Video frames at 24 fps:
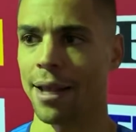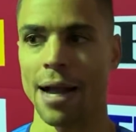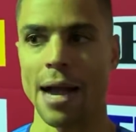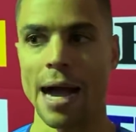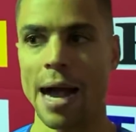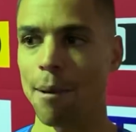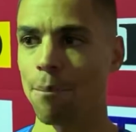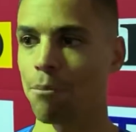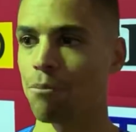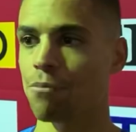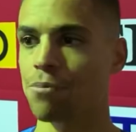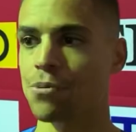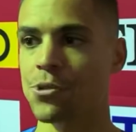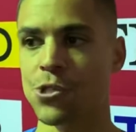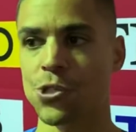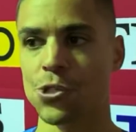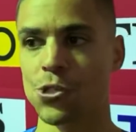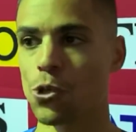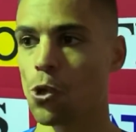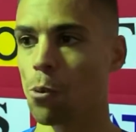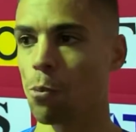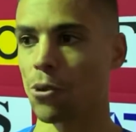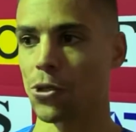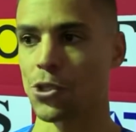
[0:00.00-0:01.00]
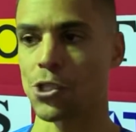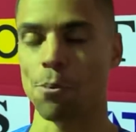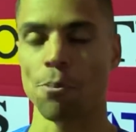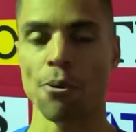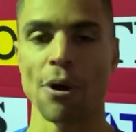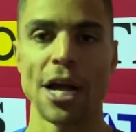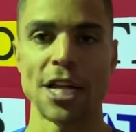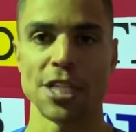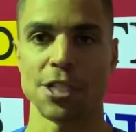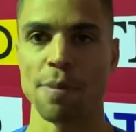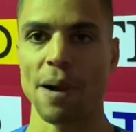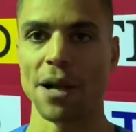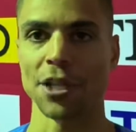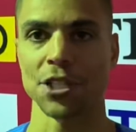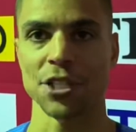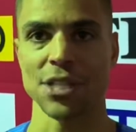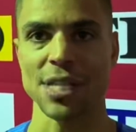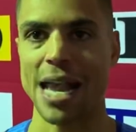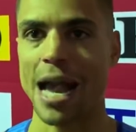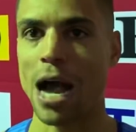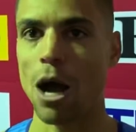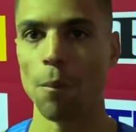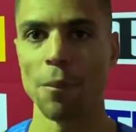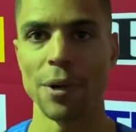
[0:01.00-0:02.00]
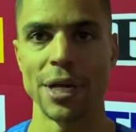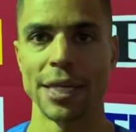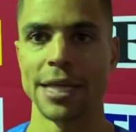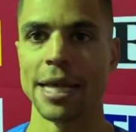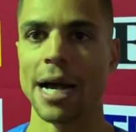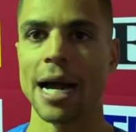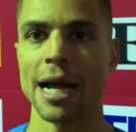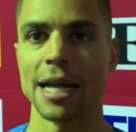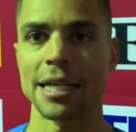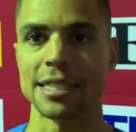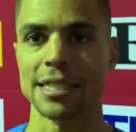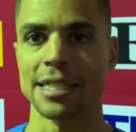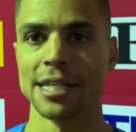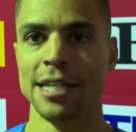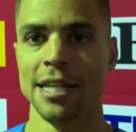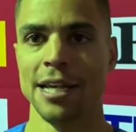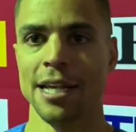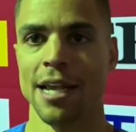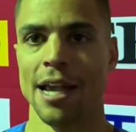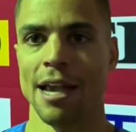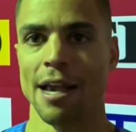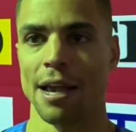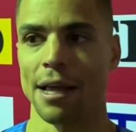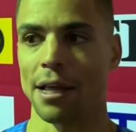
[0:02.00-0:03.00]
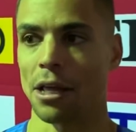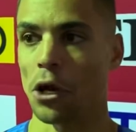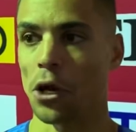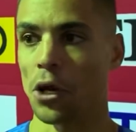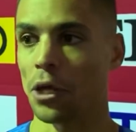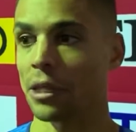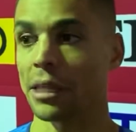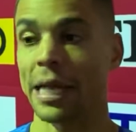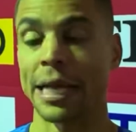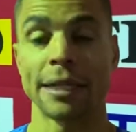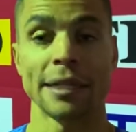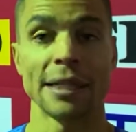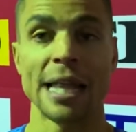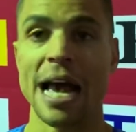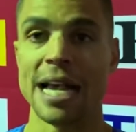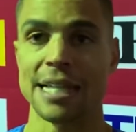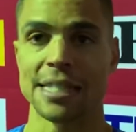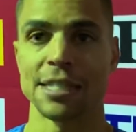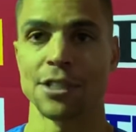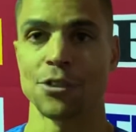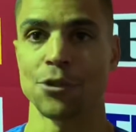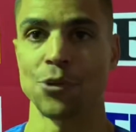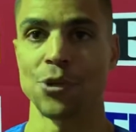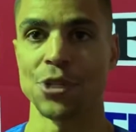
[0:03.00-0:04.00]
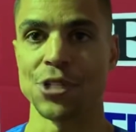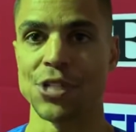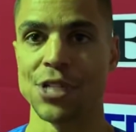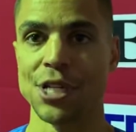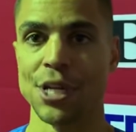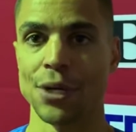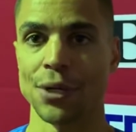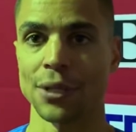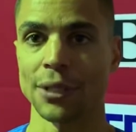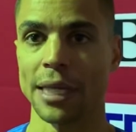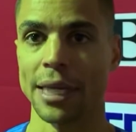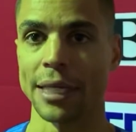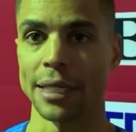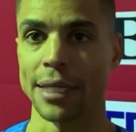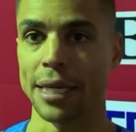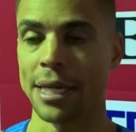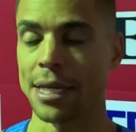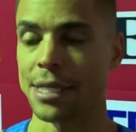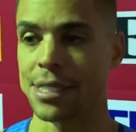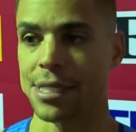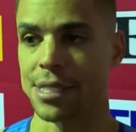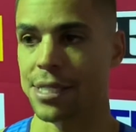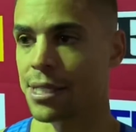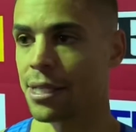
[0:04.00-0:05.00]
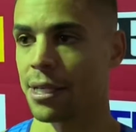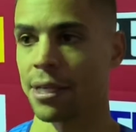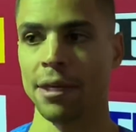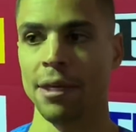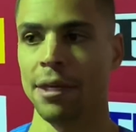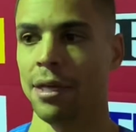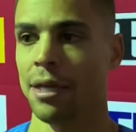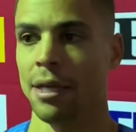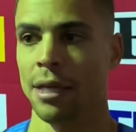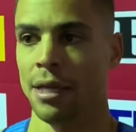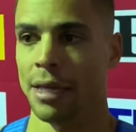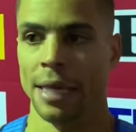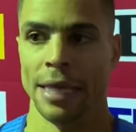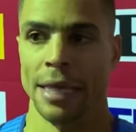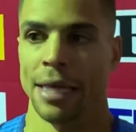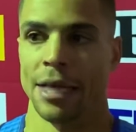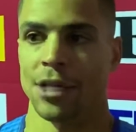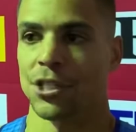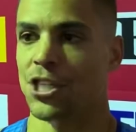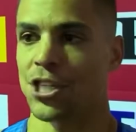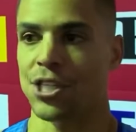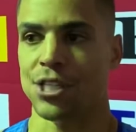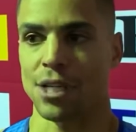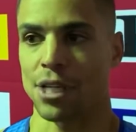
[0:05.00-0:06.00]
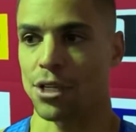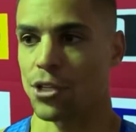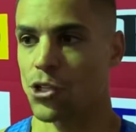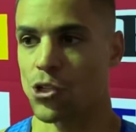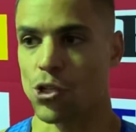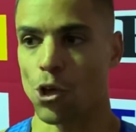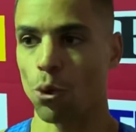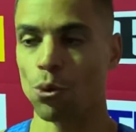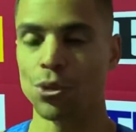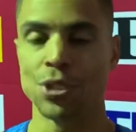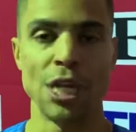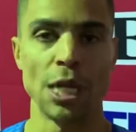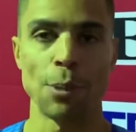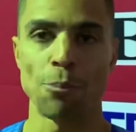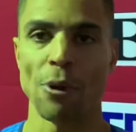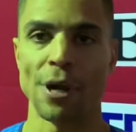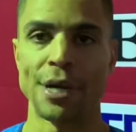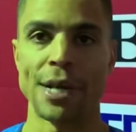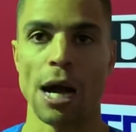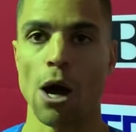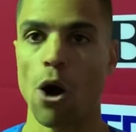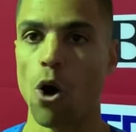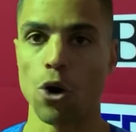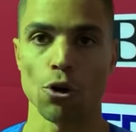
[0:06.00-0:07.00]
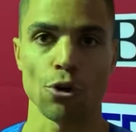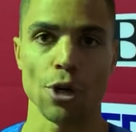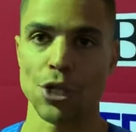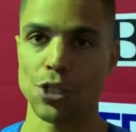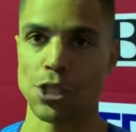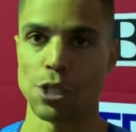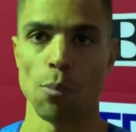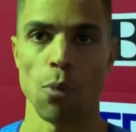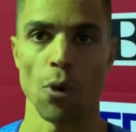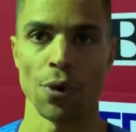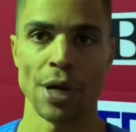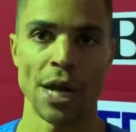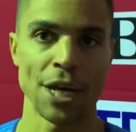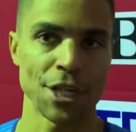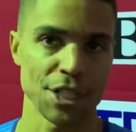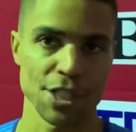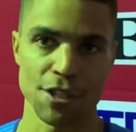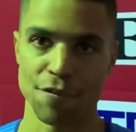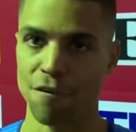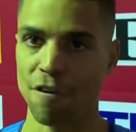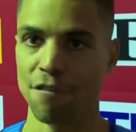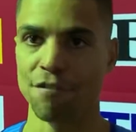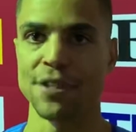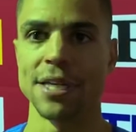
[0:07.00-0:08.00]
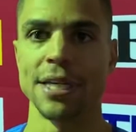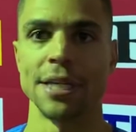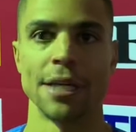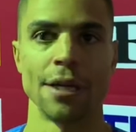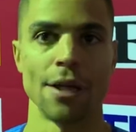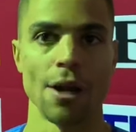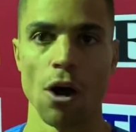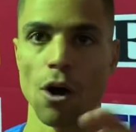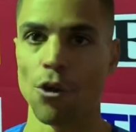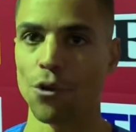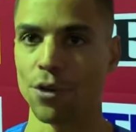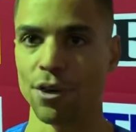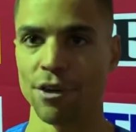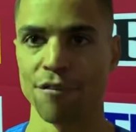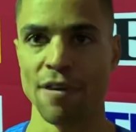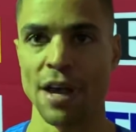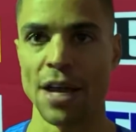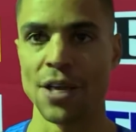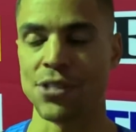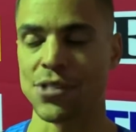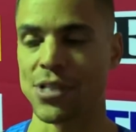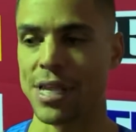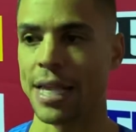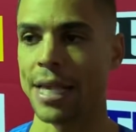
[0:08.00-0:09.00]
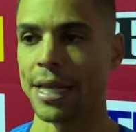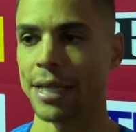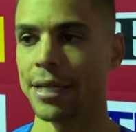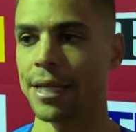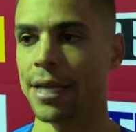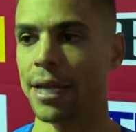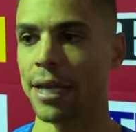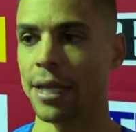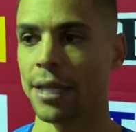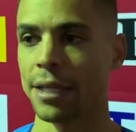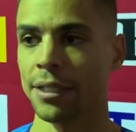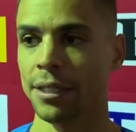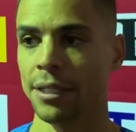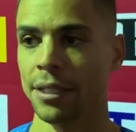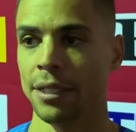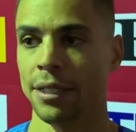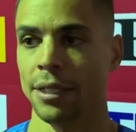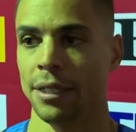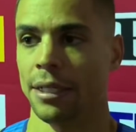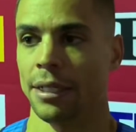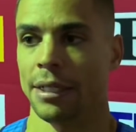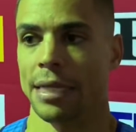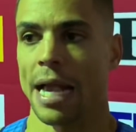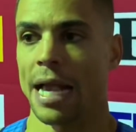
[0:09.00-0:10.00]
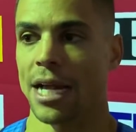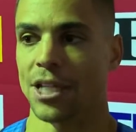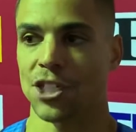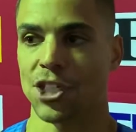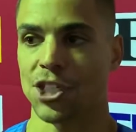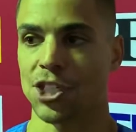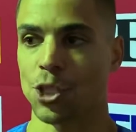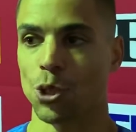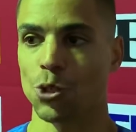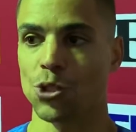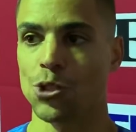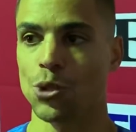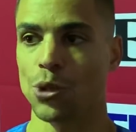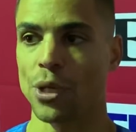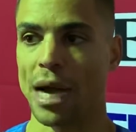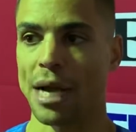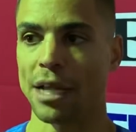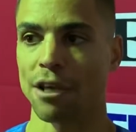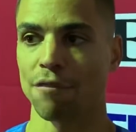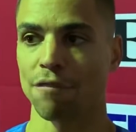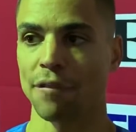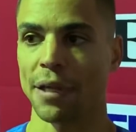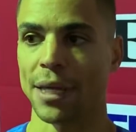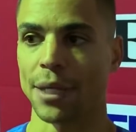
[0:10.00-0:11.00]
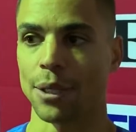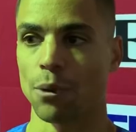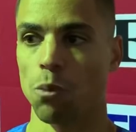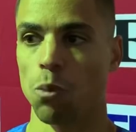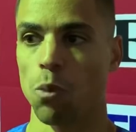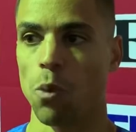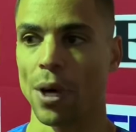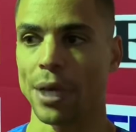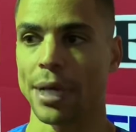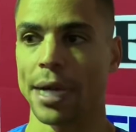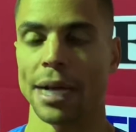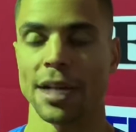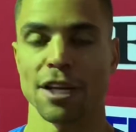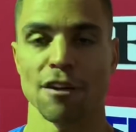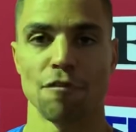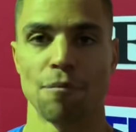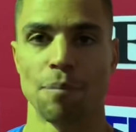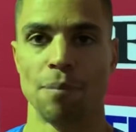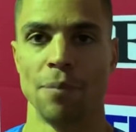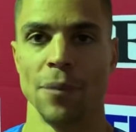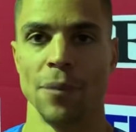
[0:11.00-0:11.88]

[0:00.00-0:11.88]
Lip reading: I'm super surprised about just how many guys are like lasted through this year. Like it's just so deep right now, all across the board, not just the 15 and other events. And yeah, it just shows you kind of like what kind of